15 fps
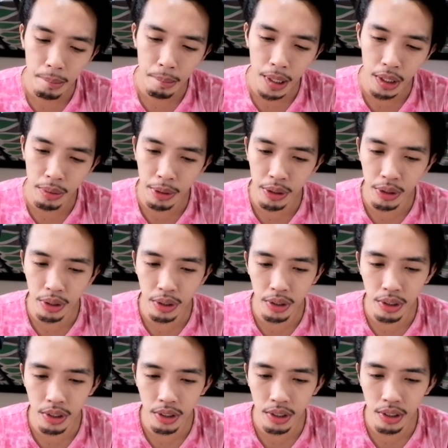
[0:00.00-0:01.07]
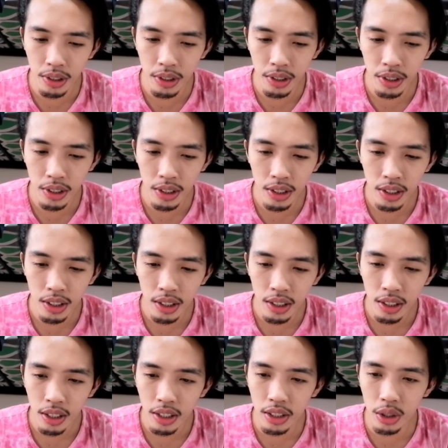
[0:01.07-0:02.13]
Paano ba to?
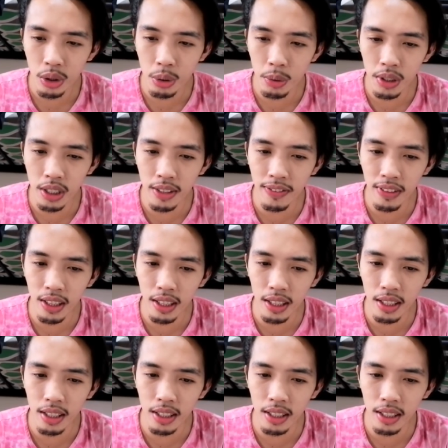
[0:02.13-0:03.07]
Kasi so shipped